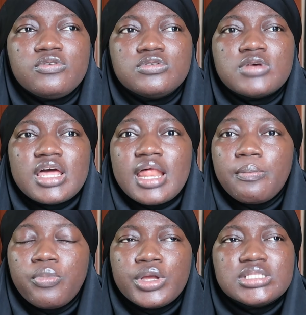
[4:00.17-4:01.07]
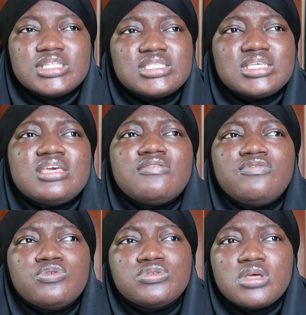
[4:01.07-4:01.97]
views at that point, 13k
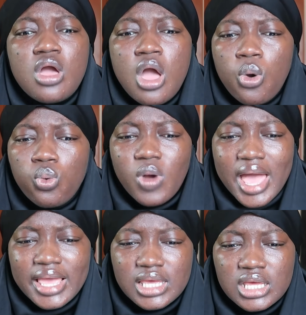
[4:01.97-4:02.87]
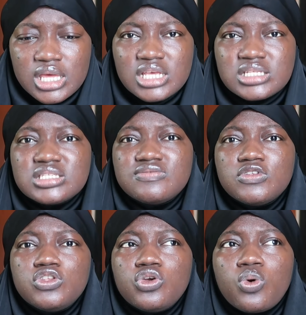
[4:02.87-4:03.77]
views. Why is this
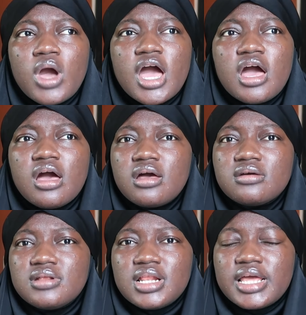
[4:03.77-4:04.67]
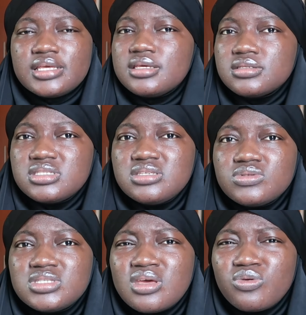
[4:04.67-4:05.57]
video like still
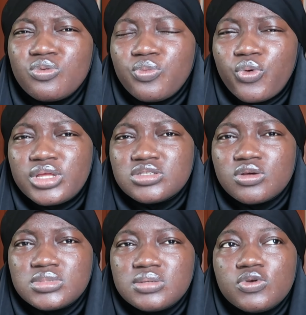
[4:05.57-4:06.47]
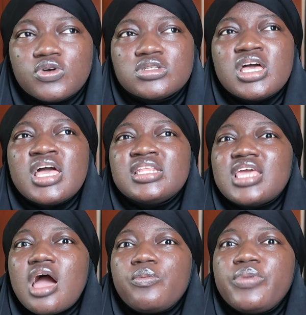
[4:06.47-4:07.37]
0 point something? Because
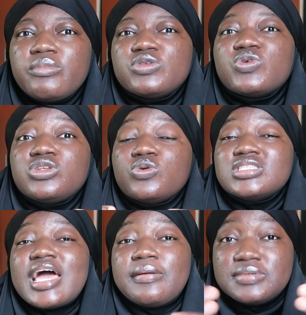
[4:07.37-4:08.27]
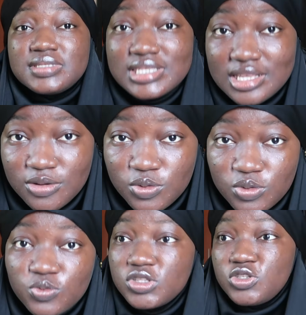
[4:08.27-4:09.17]
the RPM is what they will times
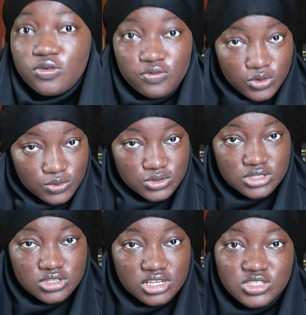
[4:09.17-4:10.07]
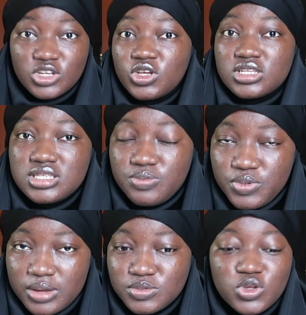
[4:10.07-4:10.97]
with your views, it's not your
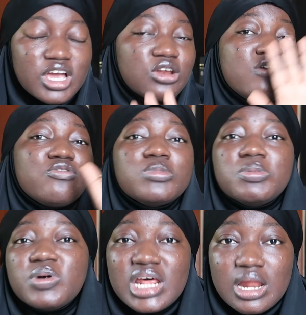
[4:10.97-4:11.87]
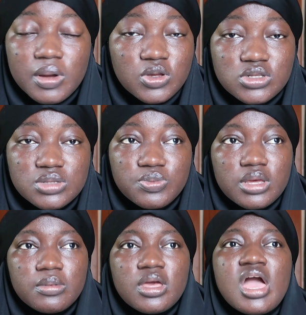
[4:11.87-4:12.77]
CPM, so you cannot even be bothered about your
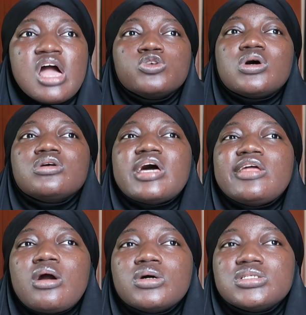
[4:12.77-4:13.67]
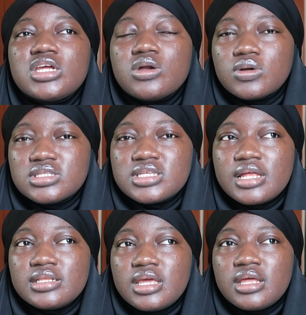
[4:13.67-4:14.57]
CPM. So I know I was very
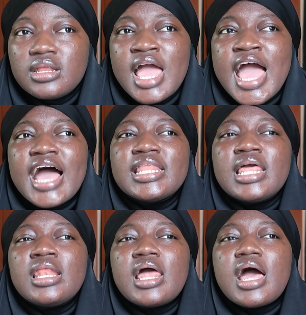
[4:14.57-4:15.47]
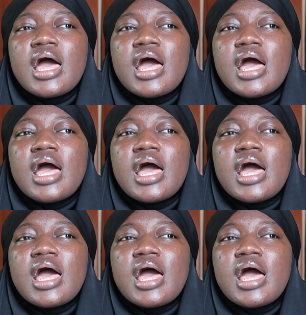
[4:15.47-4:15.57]
concerned then, and then